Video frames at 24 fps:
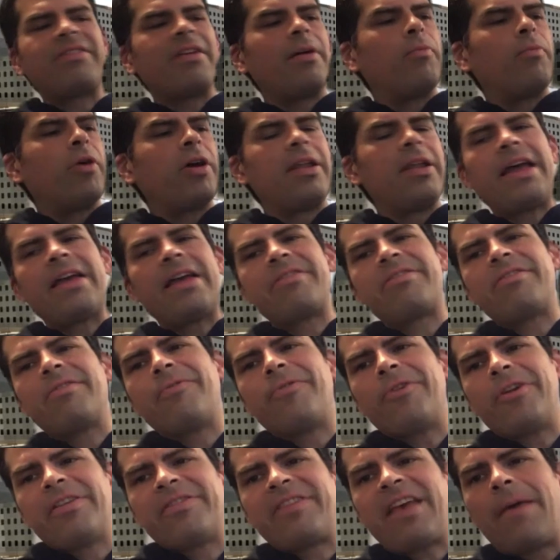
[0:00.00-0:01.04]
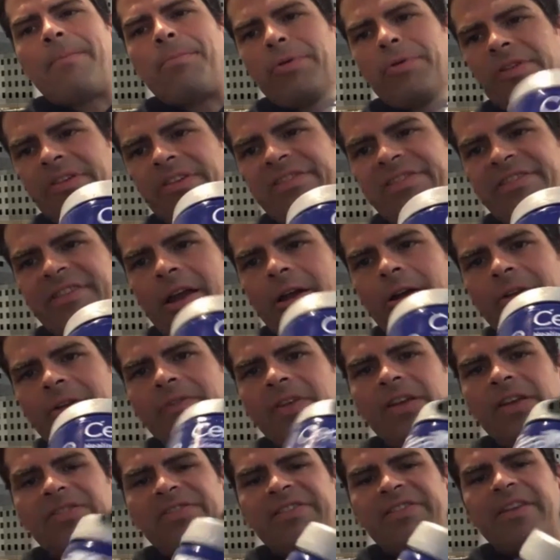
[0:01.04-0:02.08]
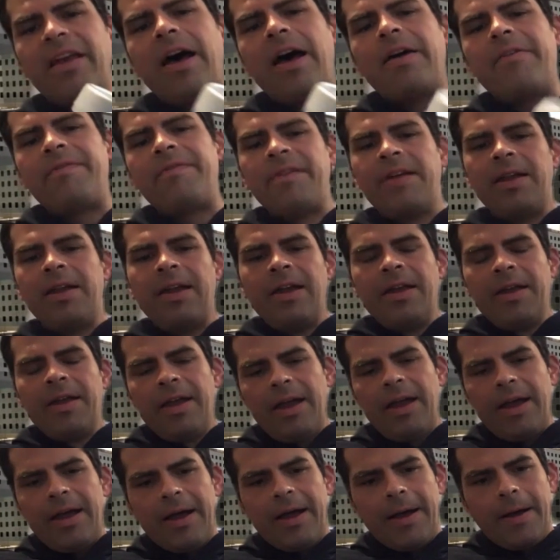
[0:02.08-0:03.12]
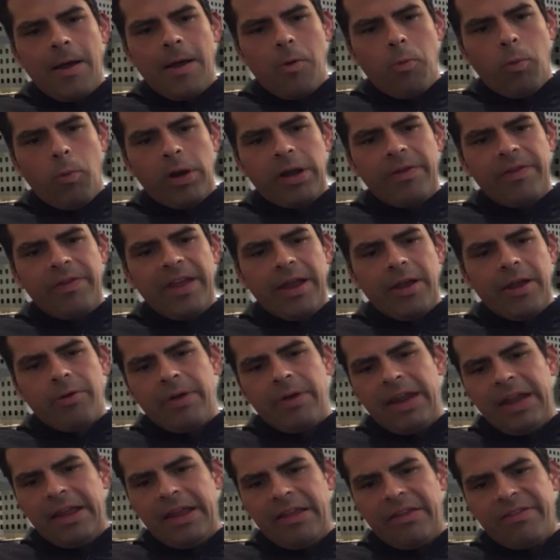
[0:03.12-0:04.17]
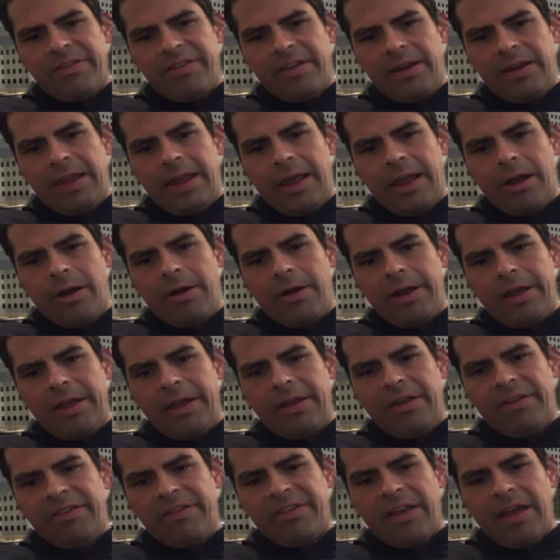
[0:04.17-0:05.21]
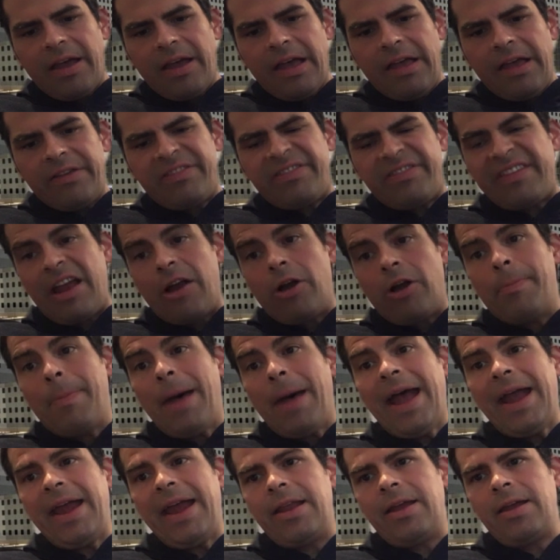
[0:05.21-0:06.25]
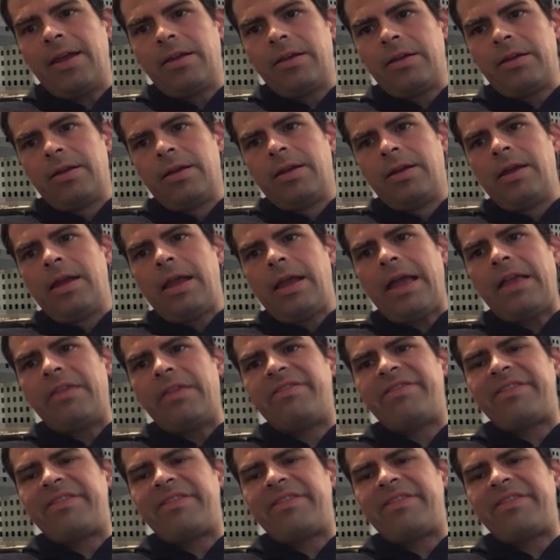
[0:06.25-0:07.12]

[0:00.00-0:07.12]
somewhat. Like, so for example, this CeraVe stuff. One of the ingredients in here is ceramide, and